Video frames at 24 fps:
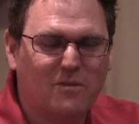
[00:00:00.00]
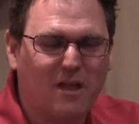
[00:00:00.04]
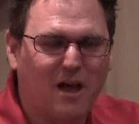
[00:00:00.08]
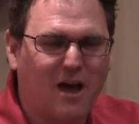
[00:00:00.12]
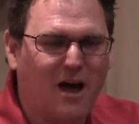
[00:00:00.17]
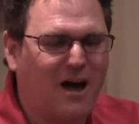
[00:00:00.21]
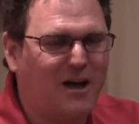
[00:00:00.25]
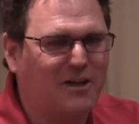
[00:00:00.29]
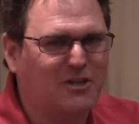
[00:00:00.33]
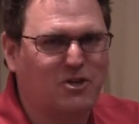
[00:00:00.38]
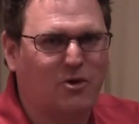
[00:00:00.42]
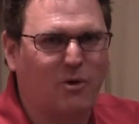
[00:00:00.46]

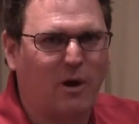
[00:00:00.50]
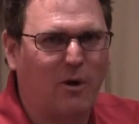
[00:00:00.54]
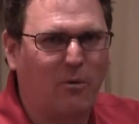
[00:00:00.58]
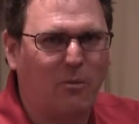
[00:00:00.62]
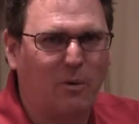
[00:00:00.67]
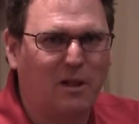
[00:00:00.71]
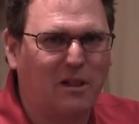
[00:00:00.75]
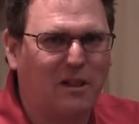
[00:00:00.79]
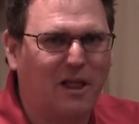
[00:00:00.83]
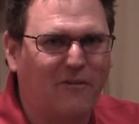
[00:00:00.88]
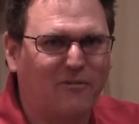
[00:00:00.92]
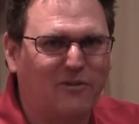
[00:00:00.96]
Nah, it's great.
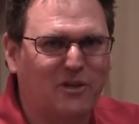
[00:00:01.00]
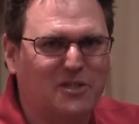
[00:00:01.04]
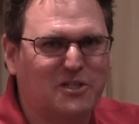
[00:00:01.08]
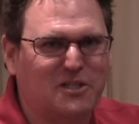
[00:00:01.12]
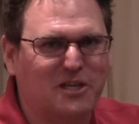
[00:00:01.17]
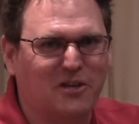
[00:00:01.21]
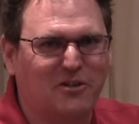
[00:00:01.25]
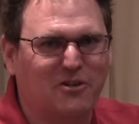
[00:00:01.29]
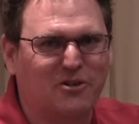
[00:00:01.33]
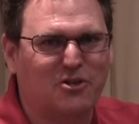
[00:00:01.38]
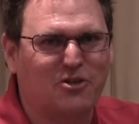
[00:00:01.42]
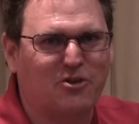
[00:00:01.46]
We love this
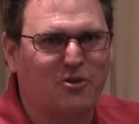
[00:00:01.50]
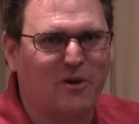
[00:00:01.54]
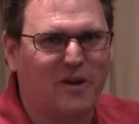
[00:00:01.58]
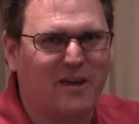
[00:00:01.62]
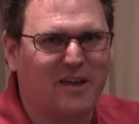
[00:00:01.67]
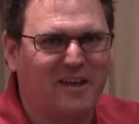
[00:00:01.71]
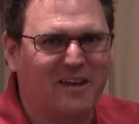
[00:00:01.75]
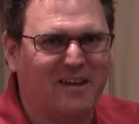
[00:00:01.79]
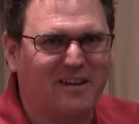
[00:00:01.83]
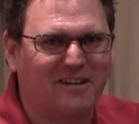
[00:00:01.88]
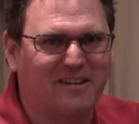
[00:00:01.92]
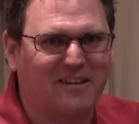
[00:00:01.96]

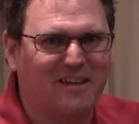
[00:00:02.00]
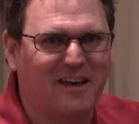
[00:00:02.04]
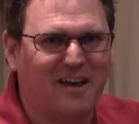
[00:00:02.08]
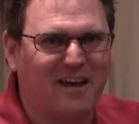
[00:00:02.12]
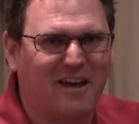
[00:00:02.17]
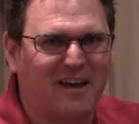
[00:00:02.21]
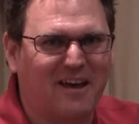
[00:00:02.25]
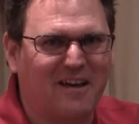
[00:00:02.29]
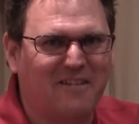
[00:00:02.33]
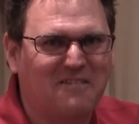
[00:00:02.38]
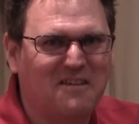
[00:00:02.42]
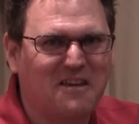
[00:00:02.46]
industry,
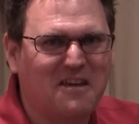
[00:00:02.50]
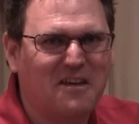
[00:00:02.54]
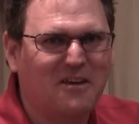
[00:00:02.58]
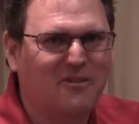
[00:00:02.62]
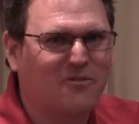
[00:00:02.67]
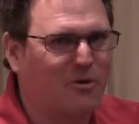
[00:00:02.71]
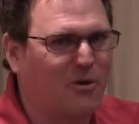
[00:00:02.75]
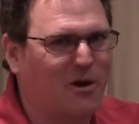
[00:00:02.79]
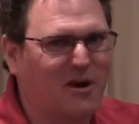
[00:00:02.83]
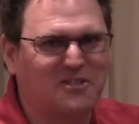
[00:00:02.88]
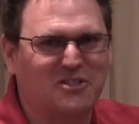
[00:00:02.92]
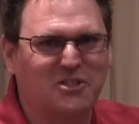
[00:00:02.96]
and
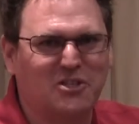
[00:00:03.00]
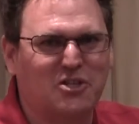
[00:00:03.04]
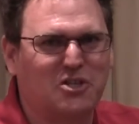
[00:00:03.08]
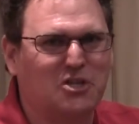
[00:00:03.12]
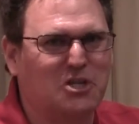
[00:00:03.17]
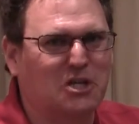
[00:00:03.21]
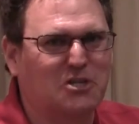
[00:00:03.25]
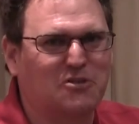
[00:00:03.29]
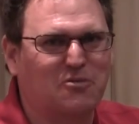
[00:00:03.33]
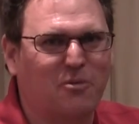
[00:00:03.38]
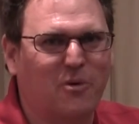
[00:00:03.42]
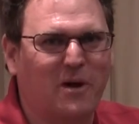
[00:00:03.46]
for us it's
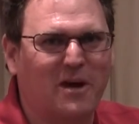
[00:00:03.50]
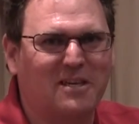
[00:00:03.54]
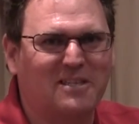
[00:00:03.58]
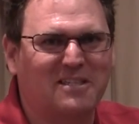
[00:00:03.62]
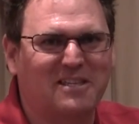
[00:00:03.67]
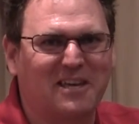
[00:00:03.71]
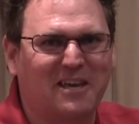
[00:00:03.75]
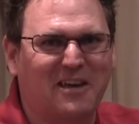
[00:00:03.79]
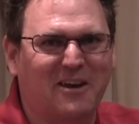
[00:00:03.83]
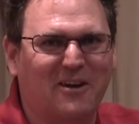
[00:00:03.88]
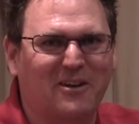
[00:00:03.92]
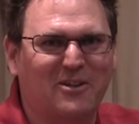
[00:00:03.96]
just
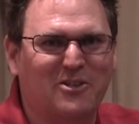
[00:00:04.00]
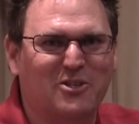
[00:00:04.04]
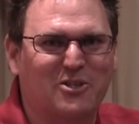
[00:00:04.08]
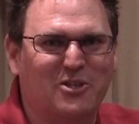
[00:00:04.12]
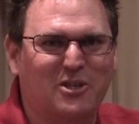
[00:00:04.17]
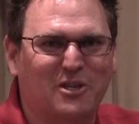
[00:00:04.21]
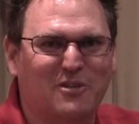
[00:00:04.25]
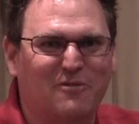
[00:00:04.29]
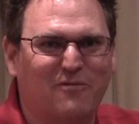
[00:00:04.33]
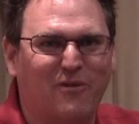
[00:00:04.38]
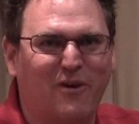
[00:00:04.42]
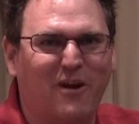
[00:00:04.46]
racing. It's
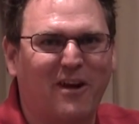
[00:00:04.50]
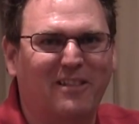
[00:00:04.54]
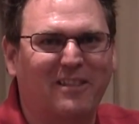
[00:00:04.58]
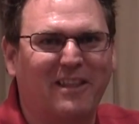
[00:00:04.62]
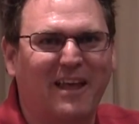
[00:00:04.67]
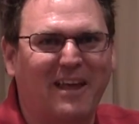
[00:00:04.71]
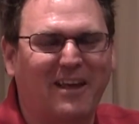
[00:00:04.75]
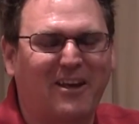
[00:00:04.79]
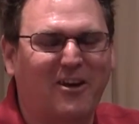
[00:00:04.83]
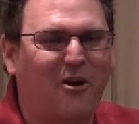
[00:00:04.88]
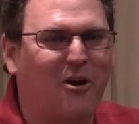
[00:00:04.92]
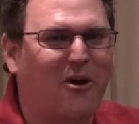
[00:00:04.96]
just fun
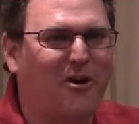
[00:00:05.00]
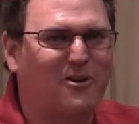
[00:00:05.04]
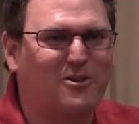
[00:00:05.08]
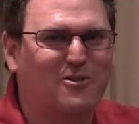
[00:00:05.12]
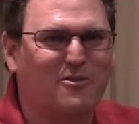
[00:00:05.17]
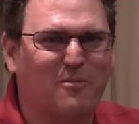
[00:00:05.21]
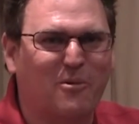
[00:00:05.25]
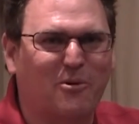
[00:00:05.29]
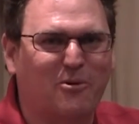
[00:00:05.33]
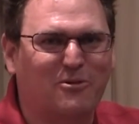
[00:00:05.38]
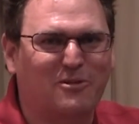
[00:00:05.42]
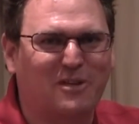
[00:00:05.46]
like cars
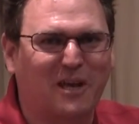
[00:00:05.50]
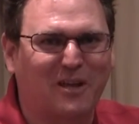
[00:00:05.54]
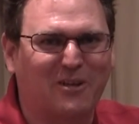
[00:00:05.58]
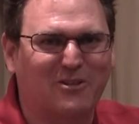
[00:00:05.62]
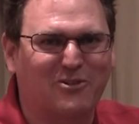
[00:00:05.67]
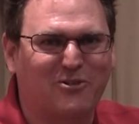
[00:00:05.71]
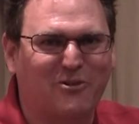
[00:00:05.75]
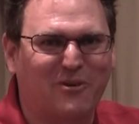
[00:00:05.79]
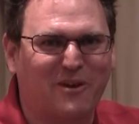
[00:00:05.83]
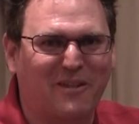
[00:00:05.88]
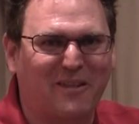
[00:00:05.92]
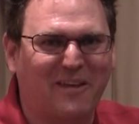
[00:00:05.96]
or
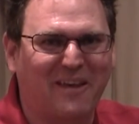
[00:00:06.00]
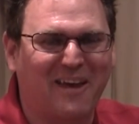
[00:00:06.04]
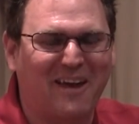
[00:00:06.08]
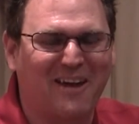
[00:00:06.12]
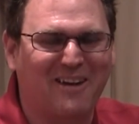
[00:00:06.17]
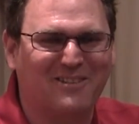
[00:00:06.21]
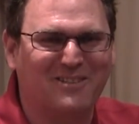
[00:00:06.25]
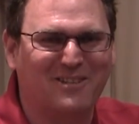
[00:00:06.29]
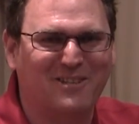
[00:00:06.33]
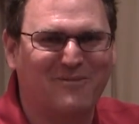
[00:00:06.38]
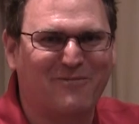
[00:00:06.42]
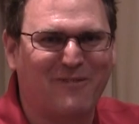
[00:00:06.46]
motorcycles or anything
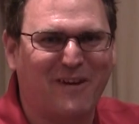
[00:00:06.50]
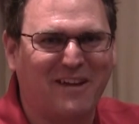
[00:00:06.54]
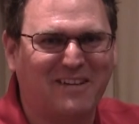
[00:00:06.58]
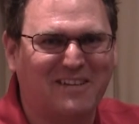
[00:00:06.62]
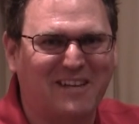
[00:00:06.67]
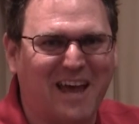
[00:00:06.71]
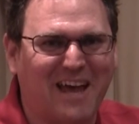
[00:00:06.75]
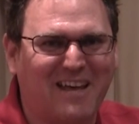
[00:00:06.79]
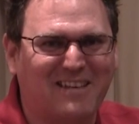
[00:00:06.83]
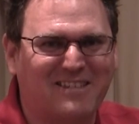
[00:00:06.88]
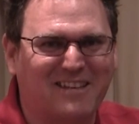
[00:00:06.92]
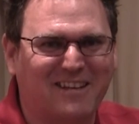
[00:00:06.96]
else. It's
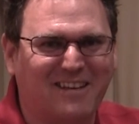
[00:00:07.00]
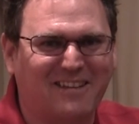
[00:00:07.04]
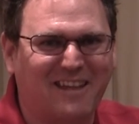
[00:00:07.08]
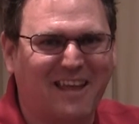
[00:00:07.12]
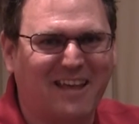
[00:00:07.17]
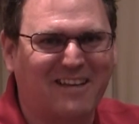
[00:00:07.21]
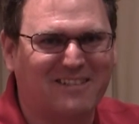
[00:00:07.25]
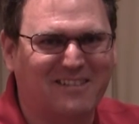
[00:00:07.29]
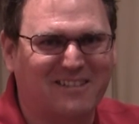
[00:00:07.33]
fantastic. Thanks.